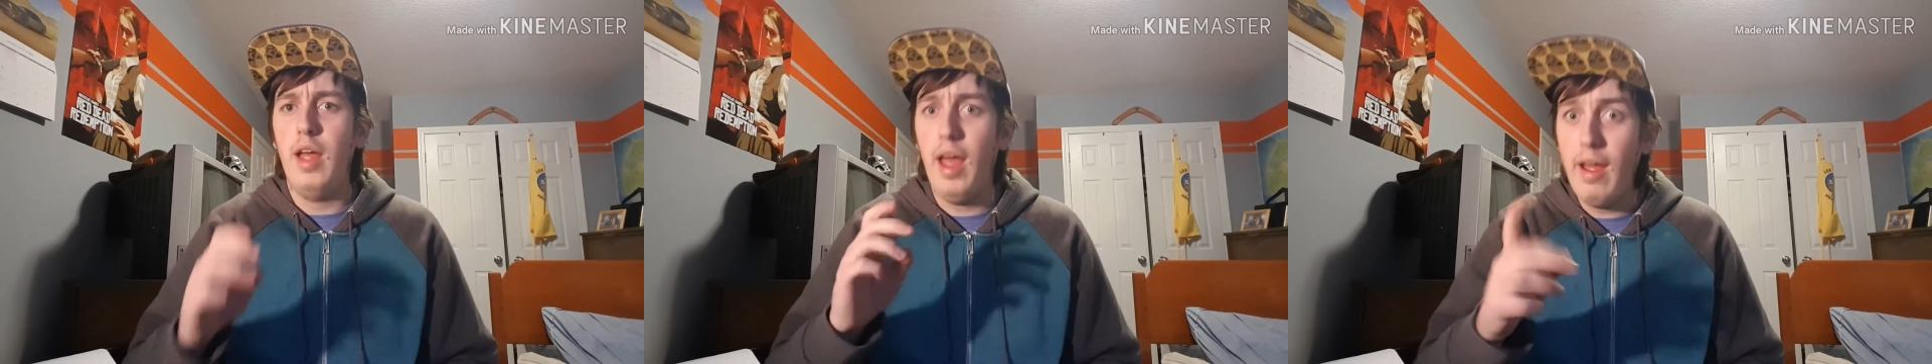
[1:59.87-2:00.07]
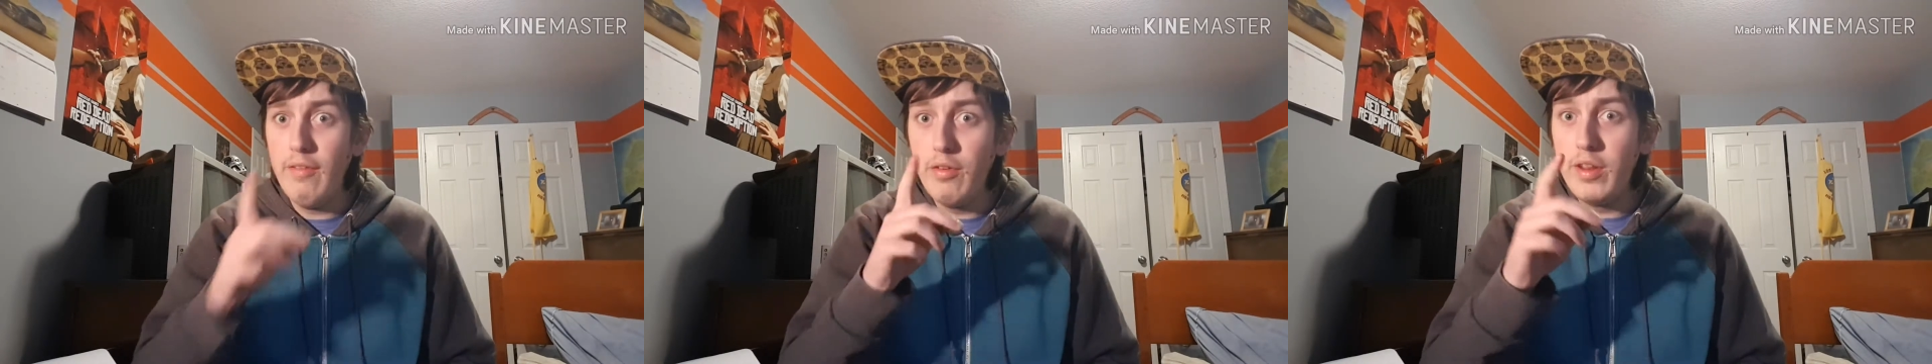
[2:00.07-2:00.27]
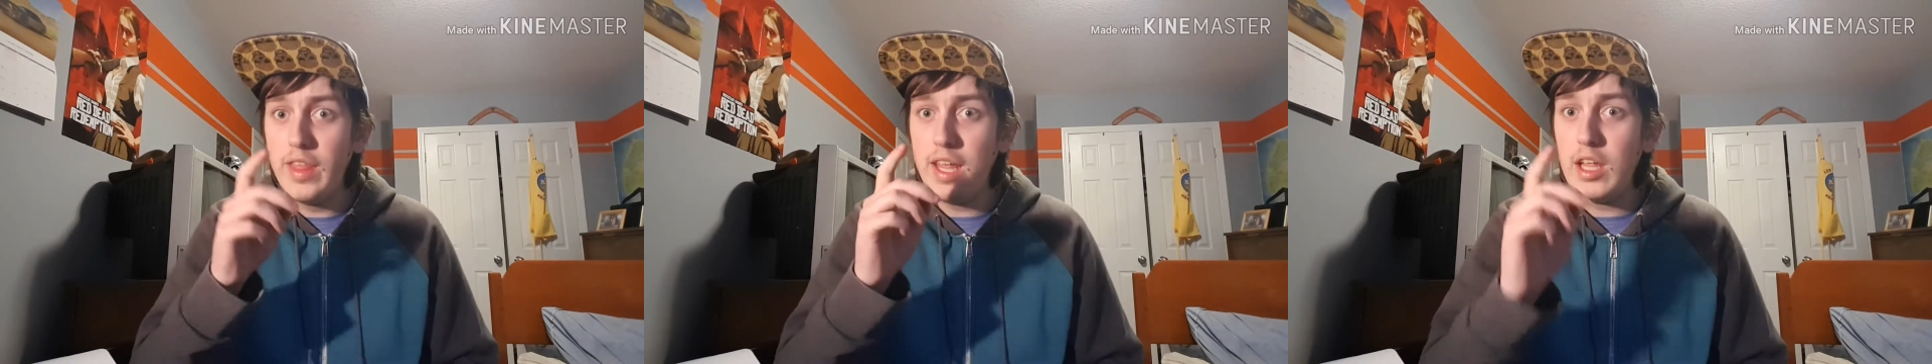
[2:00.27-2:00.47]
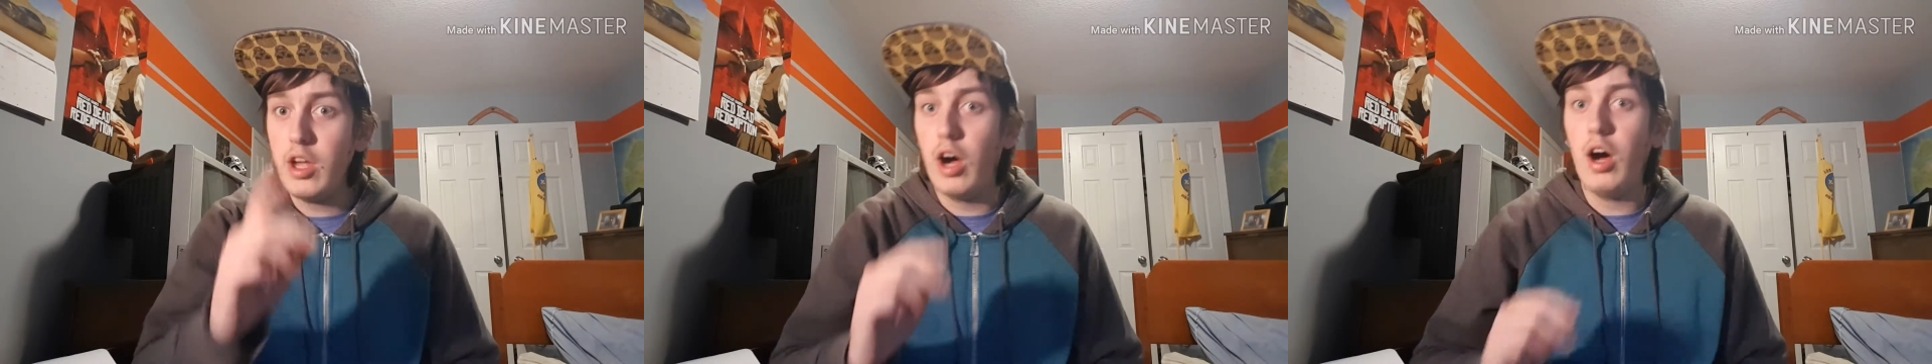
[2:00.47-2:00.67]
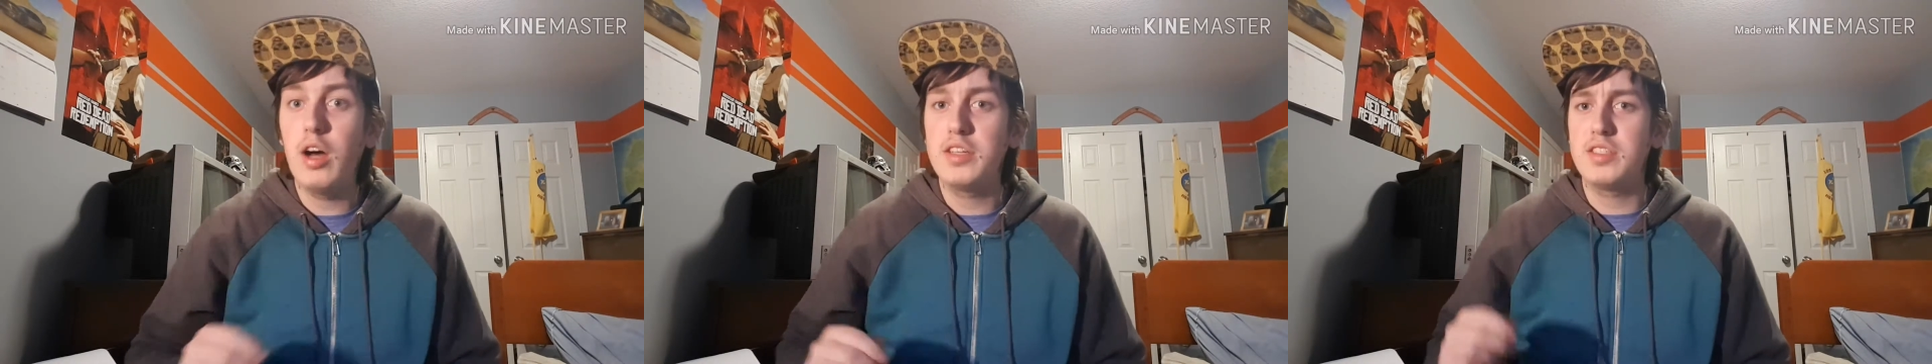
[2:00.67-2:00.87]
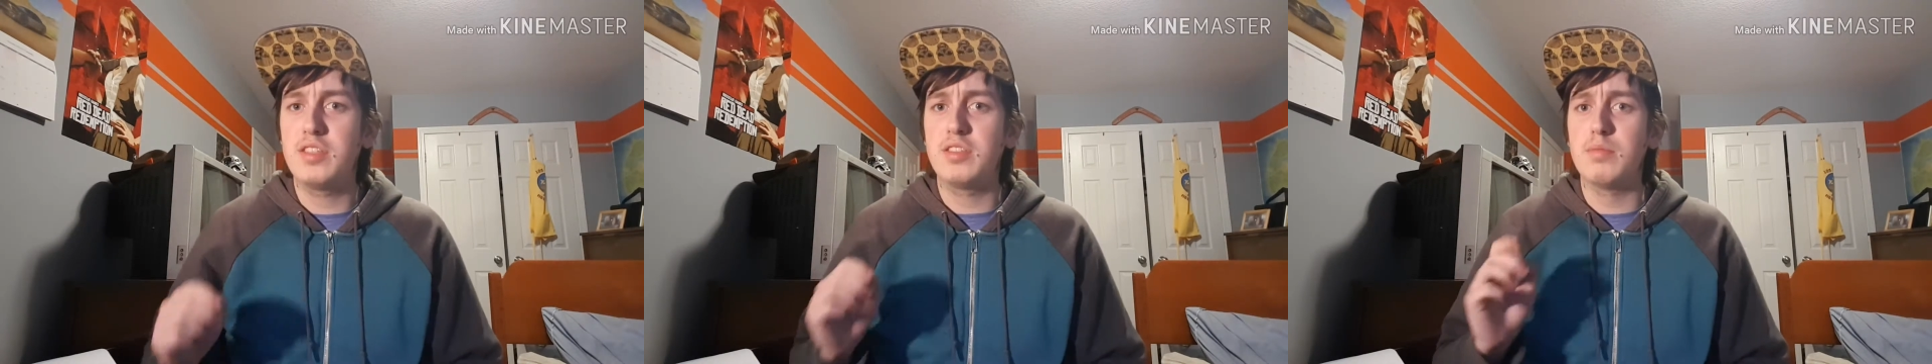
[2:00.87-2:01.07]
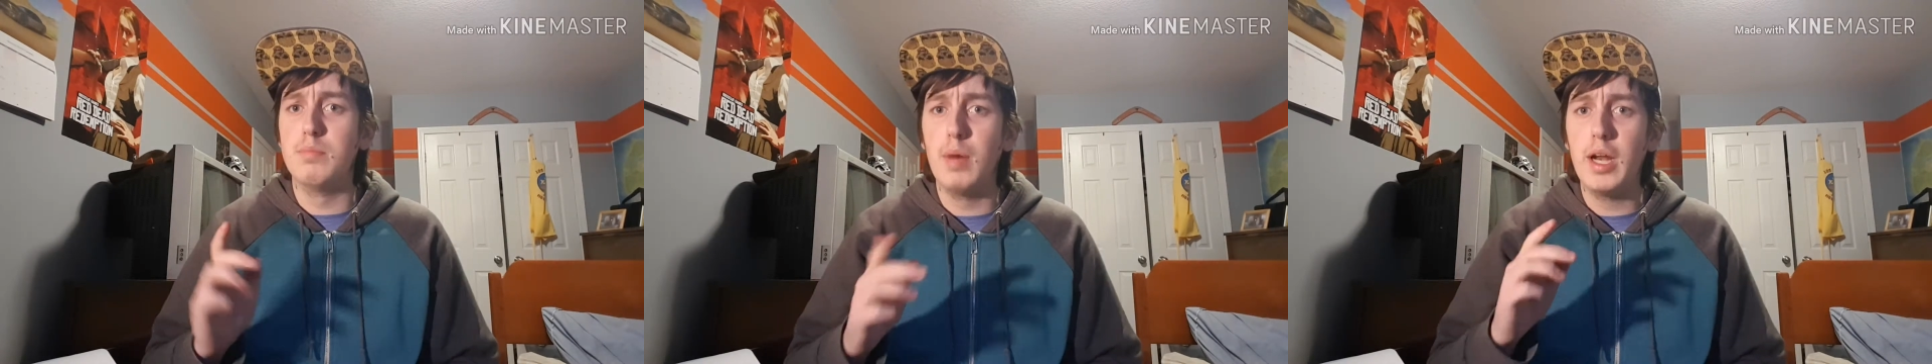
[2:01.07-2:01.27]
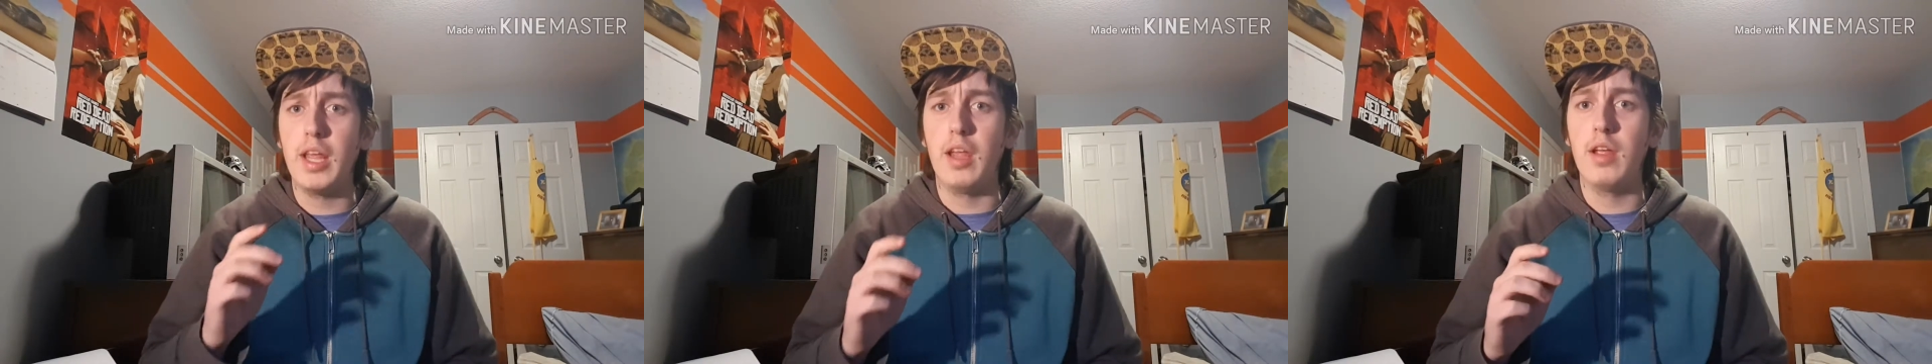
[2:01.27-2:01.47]
everything costs
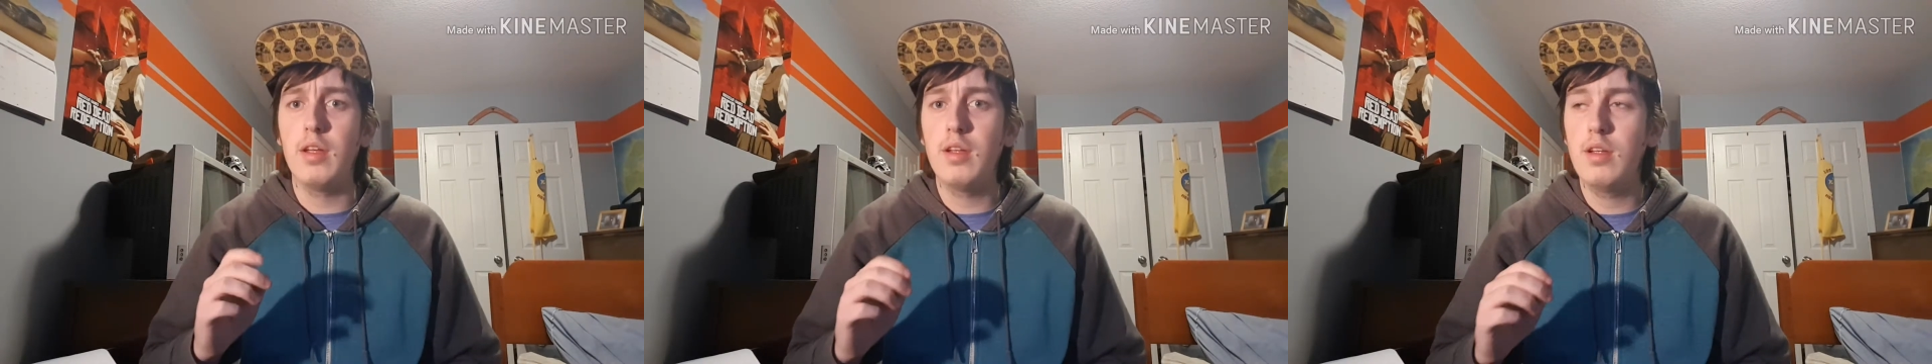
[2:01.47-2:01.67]
money.